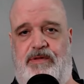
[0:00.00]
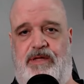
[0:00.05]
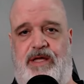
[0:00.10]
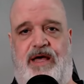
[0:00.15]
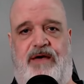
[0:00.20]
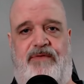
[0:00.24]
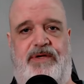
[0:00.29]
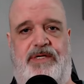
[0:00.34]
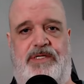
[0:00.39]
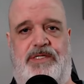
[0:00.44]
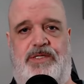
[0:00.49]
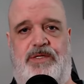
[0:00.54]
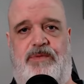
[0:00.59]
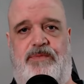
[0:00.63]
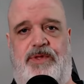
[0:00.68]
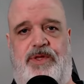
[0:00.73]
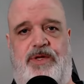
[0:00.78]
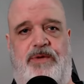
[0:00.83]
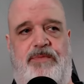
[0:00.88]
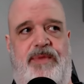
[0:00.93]

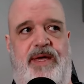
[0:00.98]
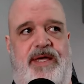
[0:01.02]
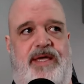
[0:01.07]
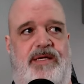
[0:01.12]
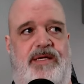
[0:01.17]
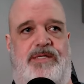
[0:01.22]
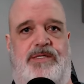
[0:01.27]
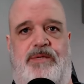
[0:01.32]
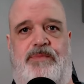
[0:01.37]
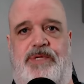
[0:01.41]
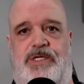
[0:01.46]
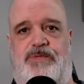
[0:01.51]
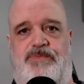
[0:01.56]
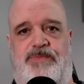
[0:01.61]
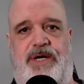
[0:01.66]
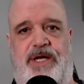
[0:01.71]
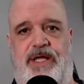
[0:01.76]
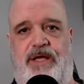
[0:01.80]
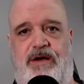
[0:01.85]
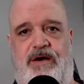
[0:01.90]
making so much
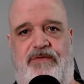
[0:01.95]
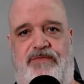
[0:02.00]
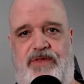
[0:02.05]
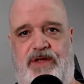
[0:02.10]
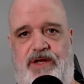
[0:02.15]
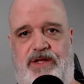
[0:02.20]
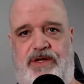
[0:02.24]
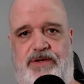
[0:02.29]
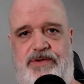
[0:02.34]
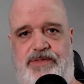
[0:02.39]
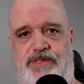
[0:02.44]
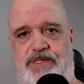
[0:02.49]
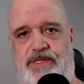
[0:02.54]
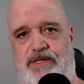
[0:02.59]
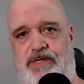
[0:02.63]
money off the news.